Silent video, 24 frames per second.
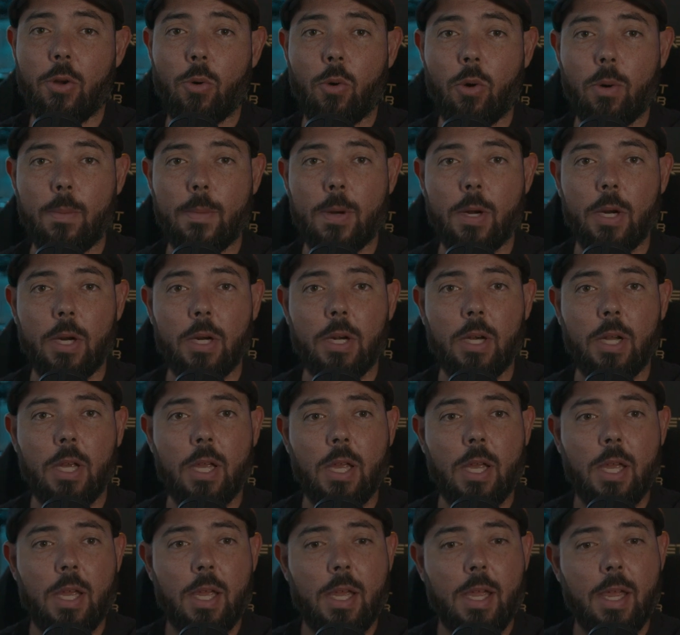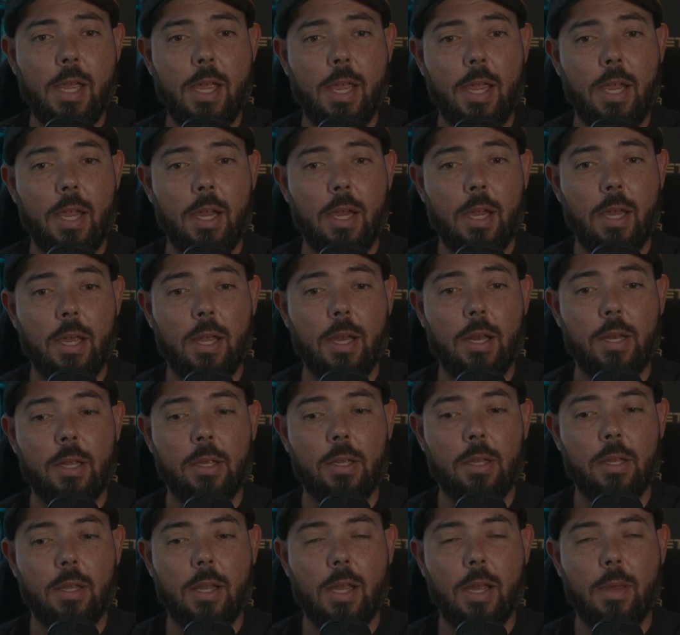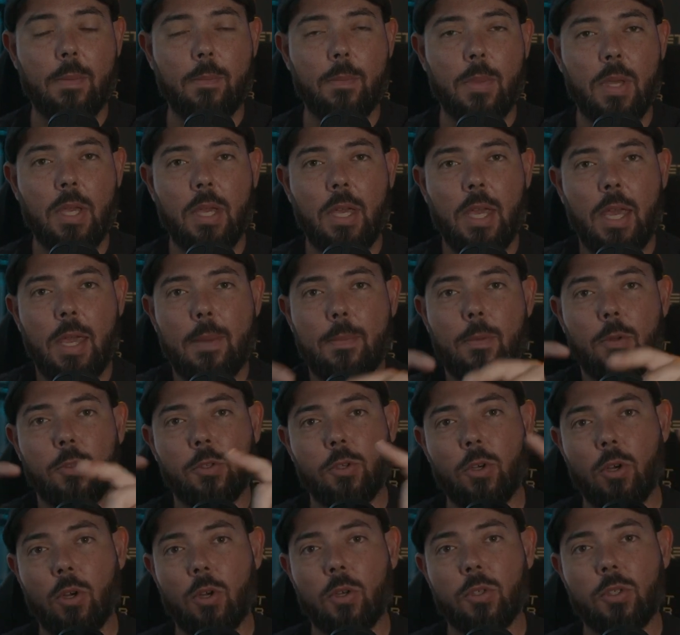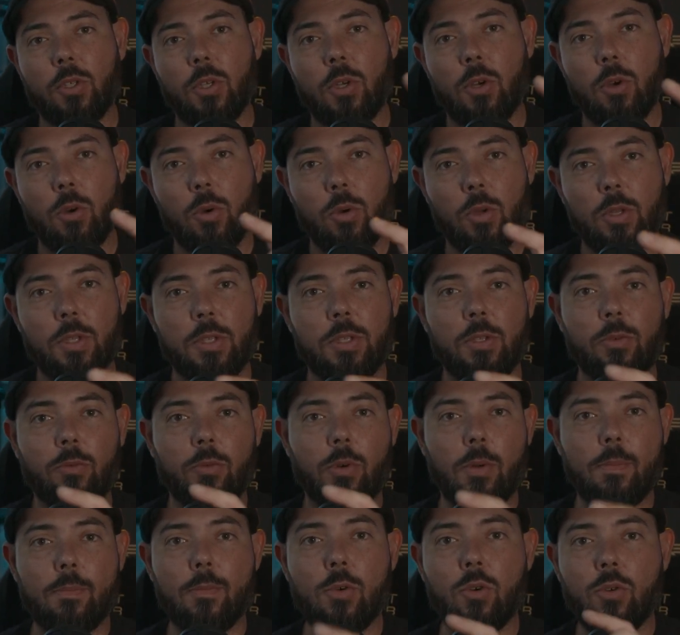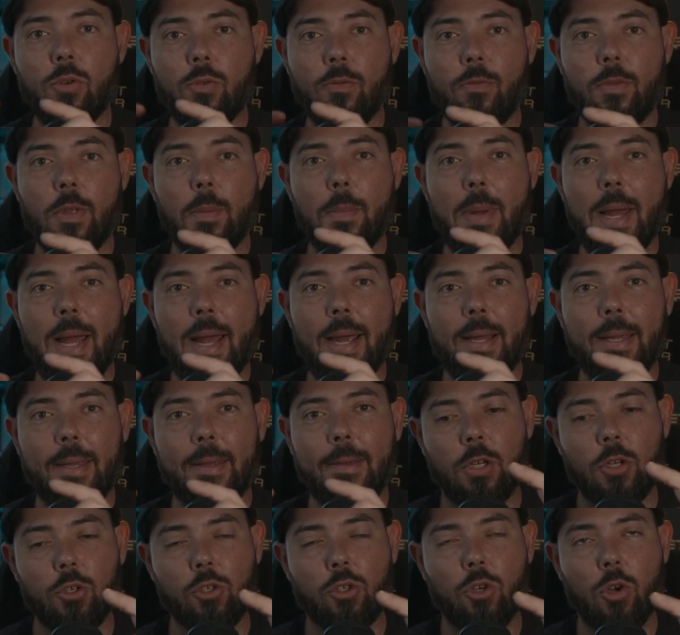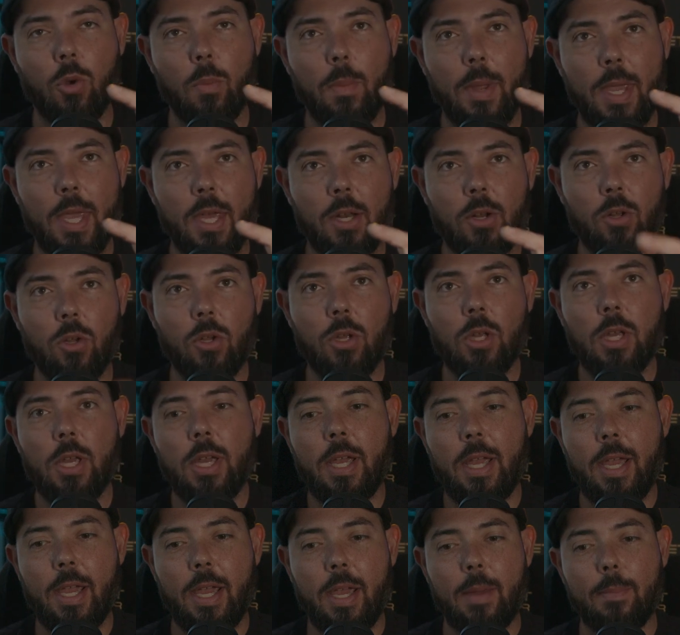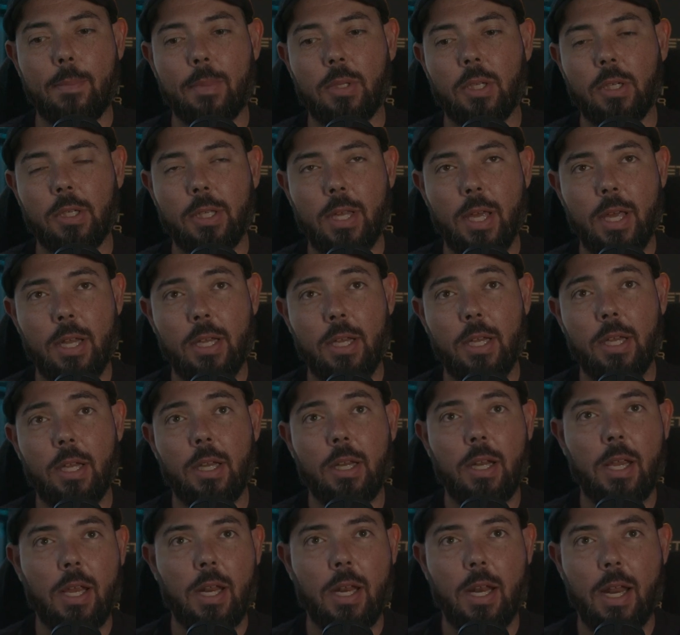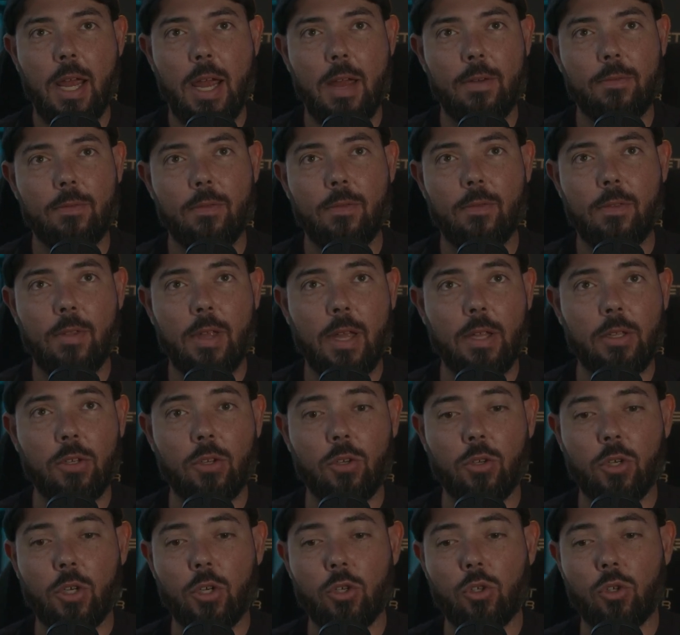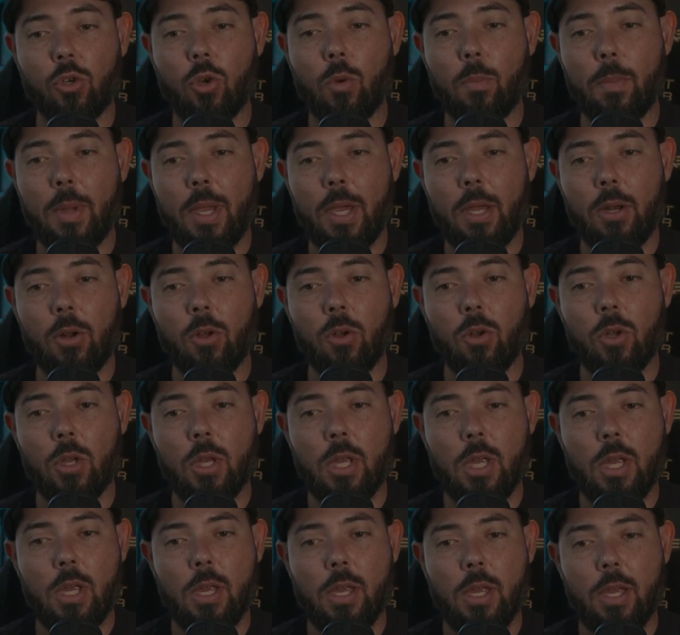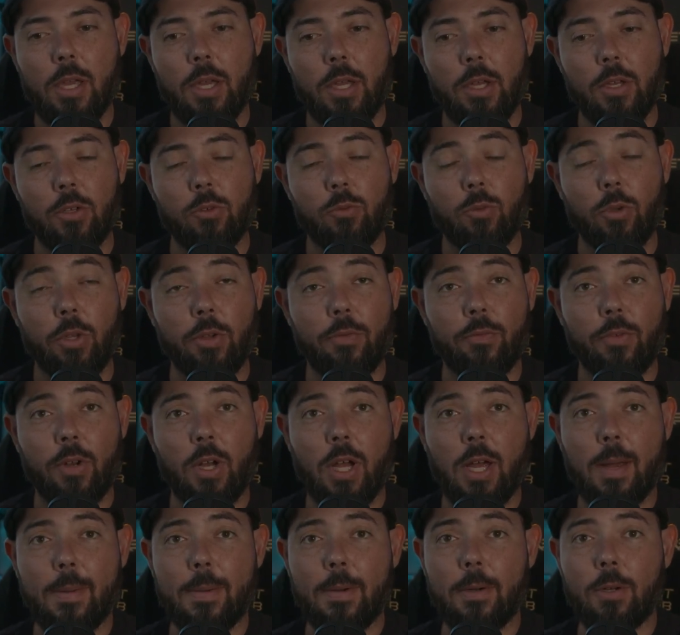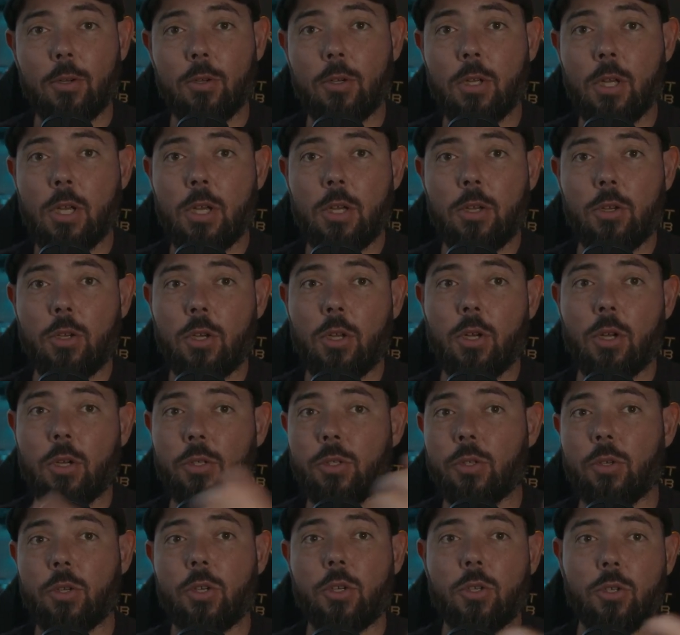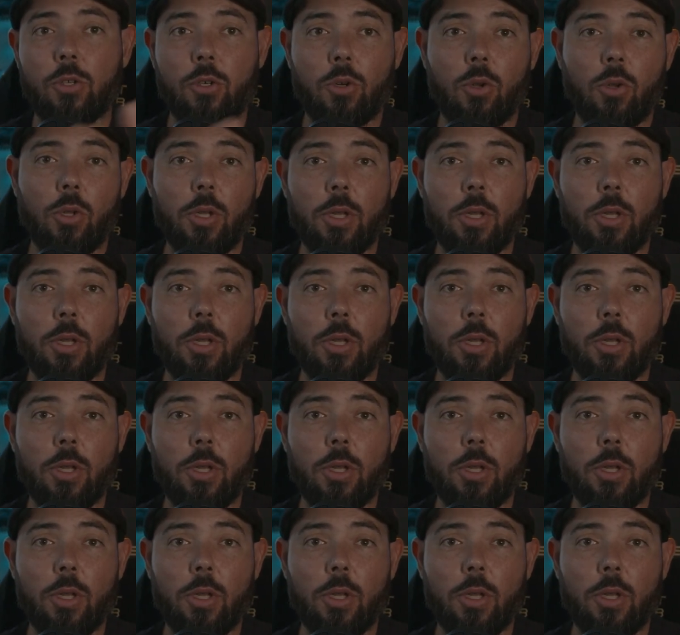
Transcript: orbiter. And being able to also remove the back control panel and plug that in and have that little control panel is really phenomenal. You can also control